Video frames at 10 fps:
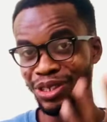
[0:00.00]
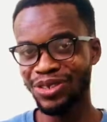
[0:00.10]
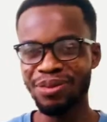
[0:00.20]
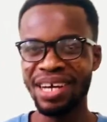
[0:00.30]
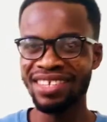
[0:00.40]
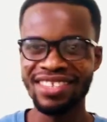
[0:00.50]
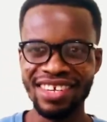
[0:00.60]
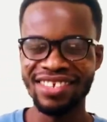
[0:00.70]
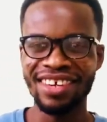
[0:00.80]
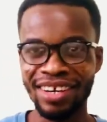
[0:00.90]
some
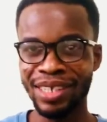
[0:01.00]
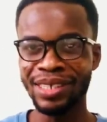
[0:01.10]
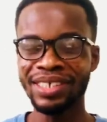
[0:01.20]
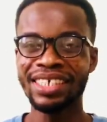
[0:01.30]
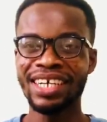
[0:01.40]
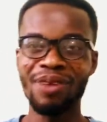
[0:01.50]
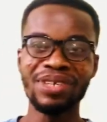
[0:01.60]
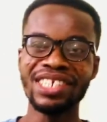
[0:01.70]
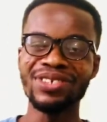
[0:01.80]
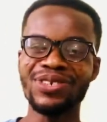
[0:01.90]
answers are
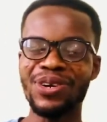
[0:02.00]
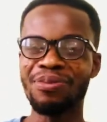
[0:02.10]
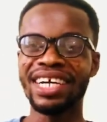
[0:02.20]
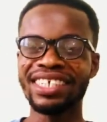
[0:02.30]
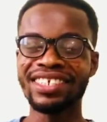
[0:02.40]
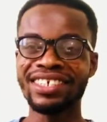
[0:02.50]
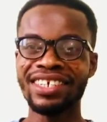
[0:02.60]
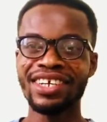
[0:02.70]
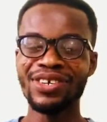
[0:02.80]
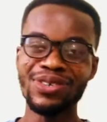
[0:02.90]
coming into your mind.
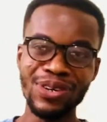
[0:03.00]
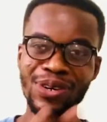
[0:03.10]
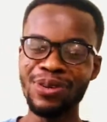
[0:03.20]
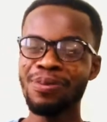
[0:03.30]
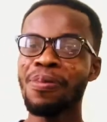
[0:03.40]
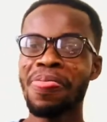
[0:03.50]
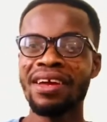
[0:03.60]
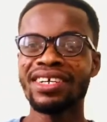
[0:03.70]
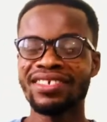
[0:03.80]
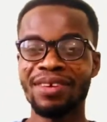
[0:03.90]
You know,
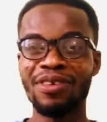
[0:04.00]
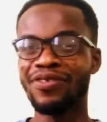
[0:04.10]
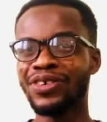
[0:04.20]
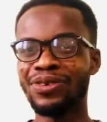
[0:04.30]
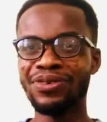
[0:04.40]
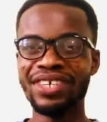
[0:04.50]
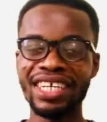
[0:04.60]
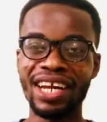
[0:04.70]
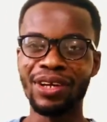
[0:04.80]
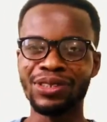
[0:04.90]
some of you read
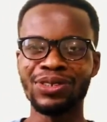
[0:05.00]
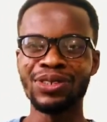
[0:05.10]
a lot, so